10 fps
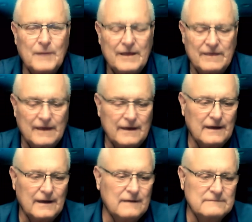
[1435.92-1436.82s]
my thing,
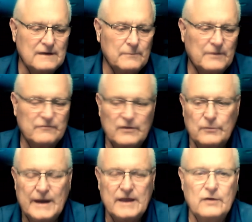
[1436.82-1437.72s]
you know, a little bit for the
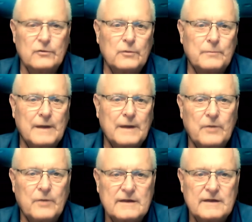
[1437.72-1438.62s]
radio group, and I
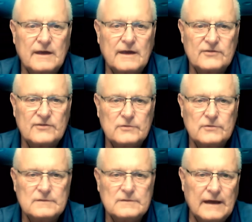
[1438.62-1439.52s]
broadcast high
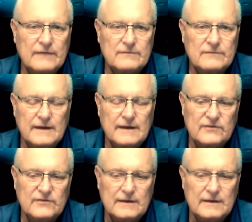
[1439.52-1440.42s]
school
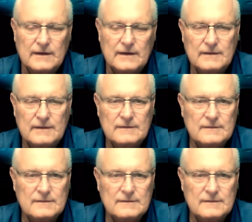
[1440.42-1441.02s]
athletics on